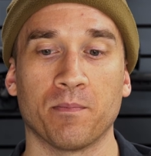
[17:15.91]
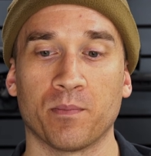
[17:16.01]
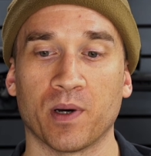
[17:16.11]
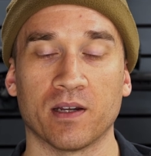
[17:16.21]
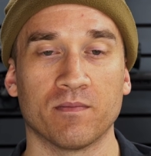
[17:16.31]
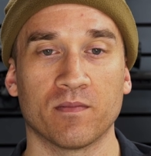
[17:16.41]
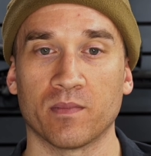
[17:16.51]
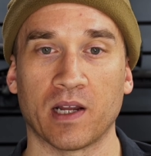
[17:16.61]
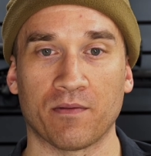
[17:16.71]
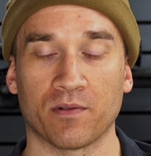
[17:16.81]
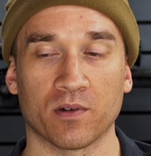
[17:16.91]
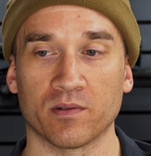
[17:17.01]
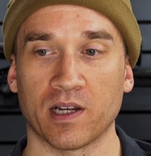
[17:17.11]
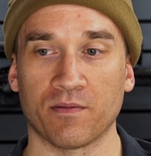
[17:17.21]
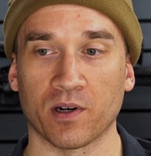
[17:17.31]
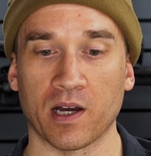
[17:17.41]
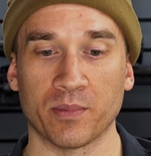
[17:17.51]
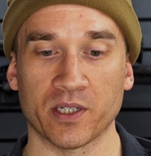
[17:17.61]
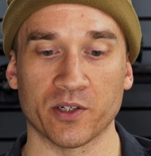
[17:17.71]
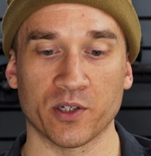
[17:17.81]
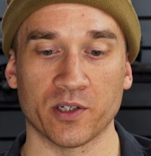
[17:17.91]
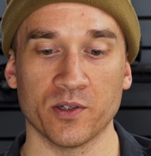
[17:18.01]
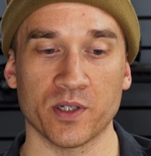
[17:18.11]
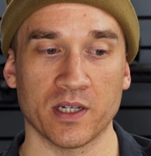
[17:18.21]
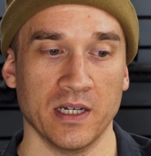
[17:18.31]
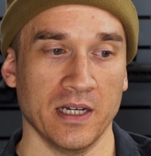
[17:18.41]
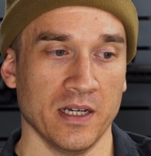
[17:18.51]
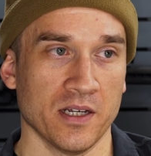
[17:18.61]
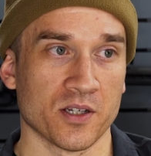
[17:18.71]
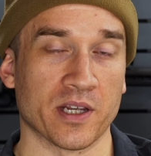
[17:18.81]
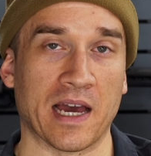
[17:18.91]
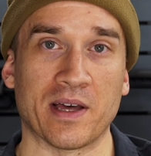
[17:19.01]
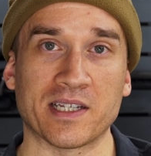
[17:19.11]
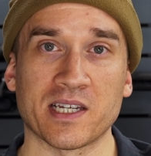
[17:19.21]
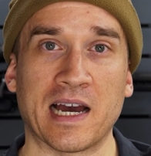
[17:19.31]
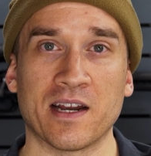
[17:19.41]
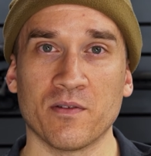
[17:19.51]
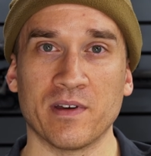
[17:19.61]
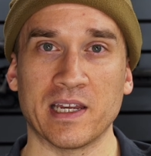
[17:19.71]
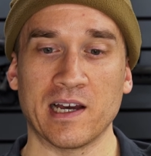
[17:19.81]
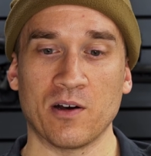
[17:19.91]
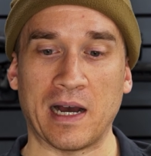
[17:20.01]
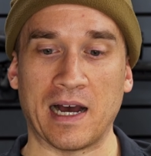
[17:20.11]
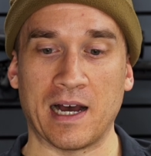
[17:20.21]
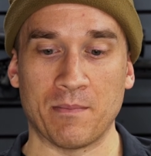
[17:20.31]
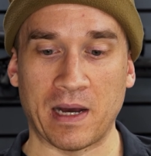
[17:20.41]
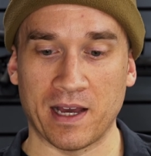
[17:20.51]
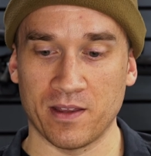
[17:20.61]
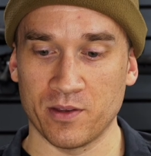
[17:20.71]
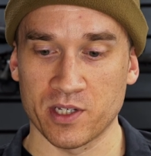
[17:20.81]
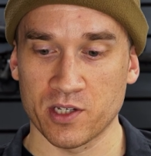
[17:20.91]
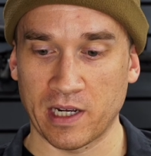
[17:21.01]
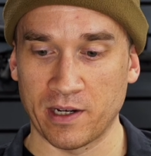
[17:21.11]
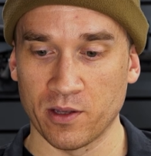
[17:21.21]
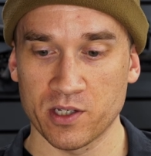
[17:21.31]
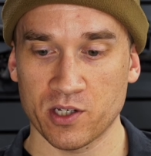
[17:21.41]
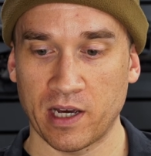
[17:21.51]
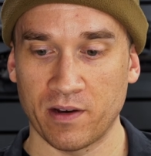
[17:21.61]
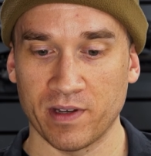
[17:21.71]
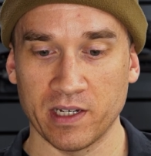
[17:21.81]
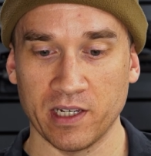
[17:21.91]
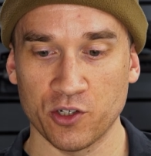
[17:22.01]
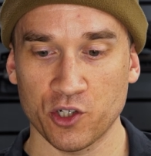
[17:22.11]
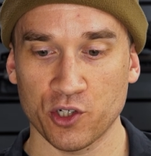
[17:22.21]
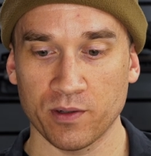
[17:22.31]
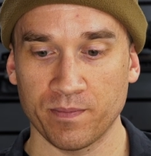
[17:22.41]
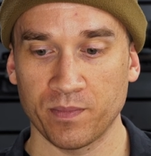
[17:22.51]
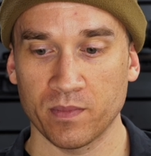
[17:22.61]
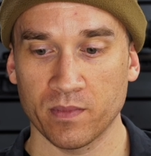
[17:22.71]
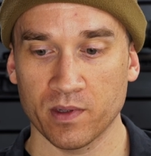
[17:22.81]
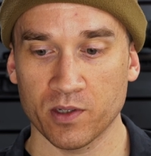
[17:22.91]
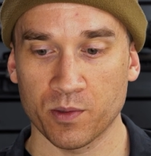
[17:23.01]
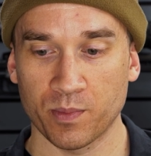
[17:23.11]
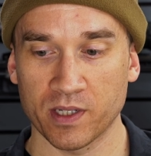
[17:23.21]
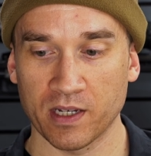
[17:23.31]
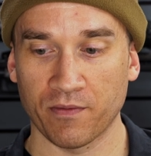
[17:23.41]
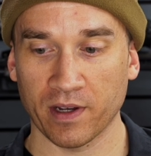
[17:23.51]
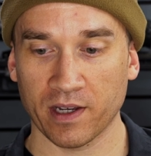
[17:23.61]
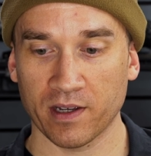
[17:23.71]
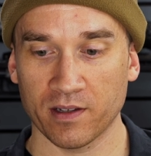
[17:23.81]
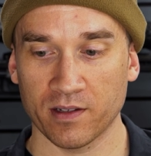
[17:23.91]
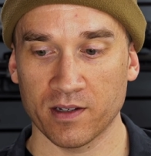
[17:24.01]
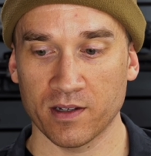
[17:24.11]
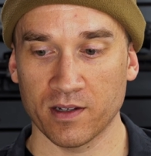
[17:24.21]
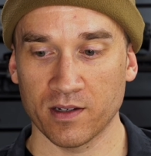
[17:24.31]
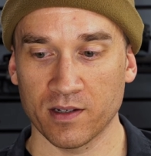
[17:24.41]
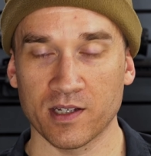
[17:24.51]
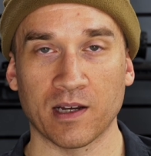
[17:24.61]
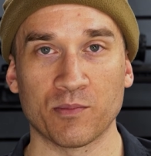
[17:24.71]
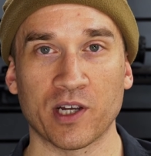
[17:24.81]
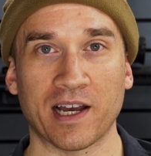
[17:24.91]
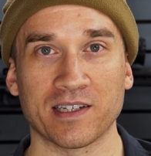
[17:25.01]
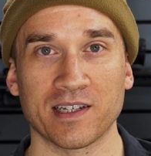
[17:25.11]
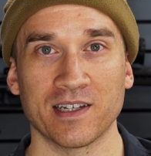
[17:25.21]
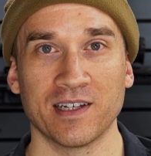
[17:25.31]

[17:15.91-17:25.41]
but not for competition use. So yeah, that's kind of the video. I know this is kind of a niche specific subject,